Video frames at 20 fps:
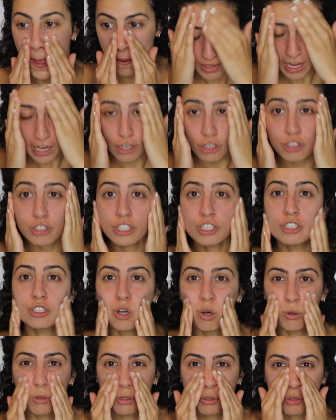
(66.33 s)
I usually
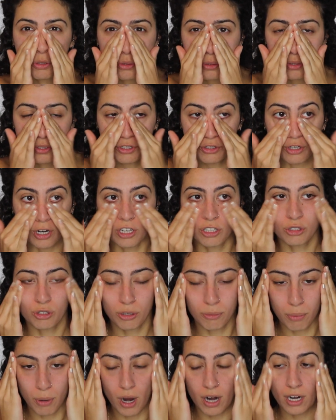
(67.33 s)
don't use
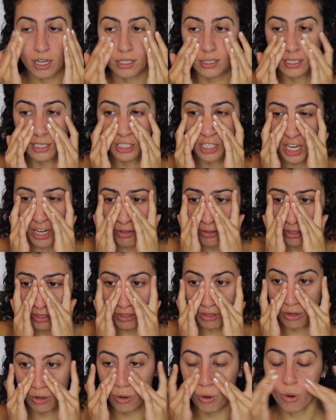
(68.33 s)
drugstore products in
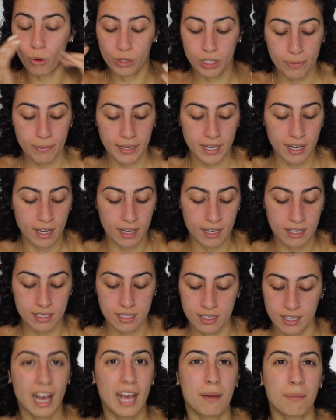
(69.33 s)
general, only
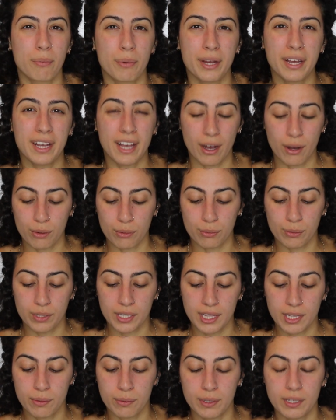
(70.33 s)
because I break out
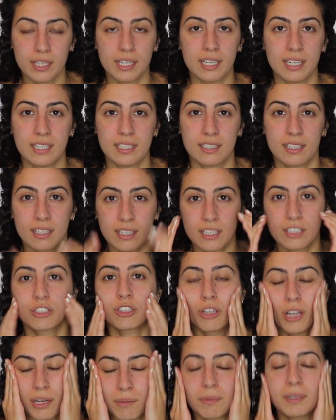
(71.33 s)
really easily.
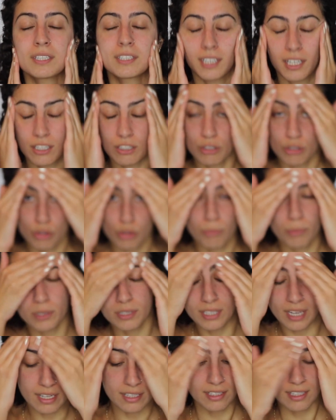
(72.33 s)
So like, my skin's super
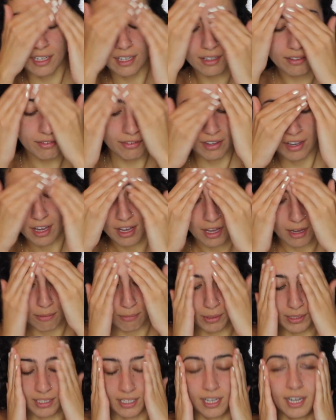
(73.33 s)
sensitive.
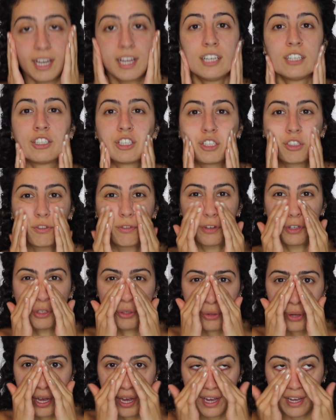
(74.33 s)
But today, just for
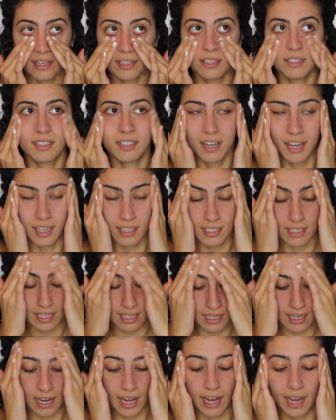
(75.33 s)
you guys, I
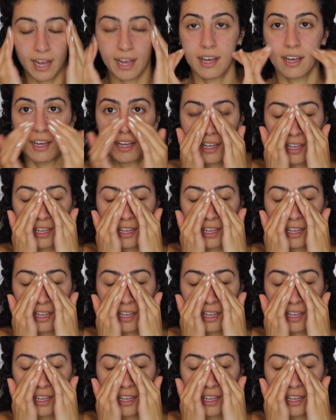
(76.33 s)
did a